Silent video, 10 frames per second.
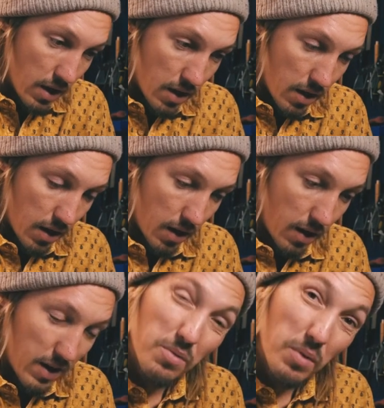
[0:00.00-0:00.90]

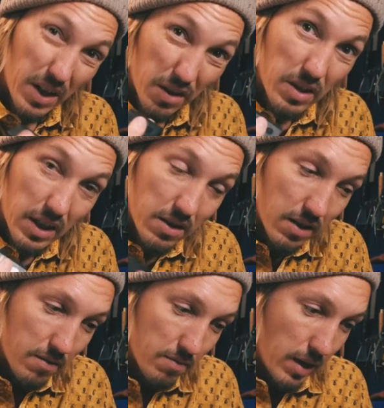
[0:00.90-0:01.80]
It's really good
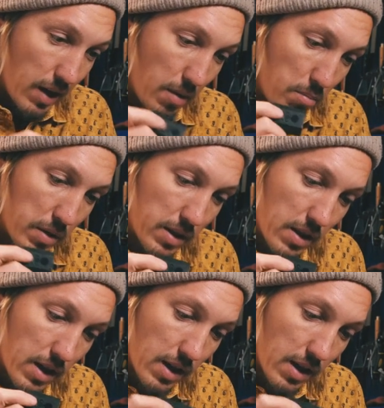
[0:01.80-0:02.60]
actually. But the thing